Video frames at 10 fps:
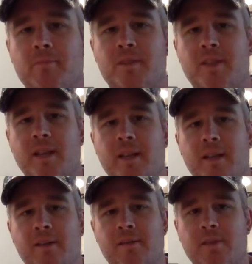set it
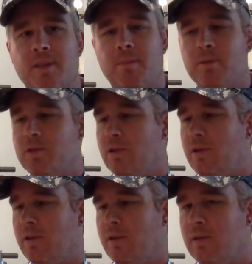at a certain
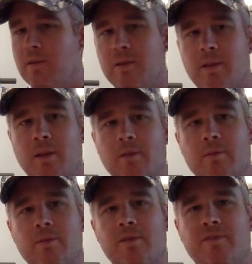temperature, you know,
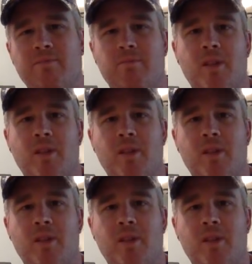just